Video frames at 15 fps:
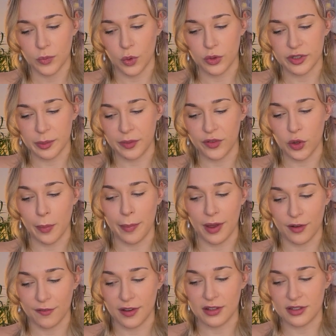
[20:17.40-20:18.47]
Or some of you are
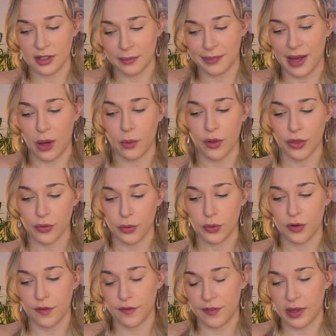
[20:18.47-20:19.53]
manifesting power through
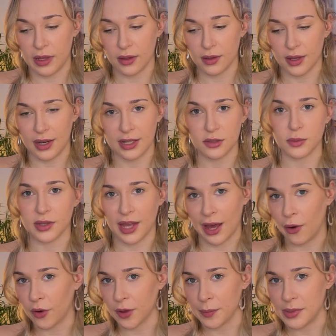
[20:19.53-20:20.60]
defeat. And that's what the
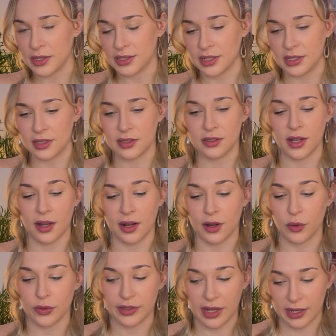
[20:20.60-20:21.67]
alchemist is. It's turning
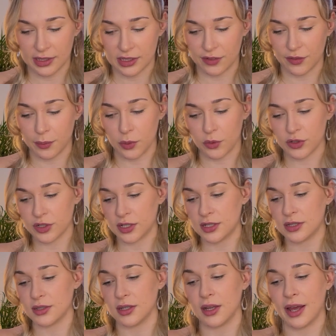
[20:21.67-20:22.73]
those negative
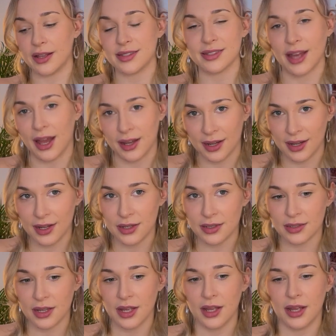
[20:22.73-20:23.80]
emotions and that
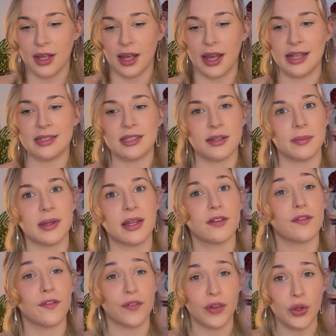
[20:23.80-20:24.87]
sadness into something
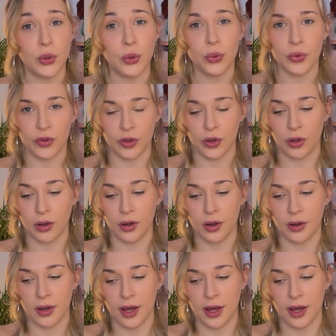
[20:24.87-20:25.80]
that fuels your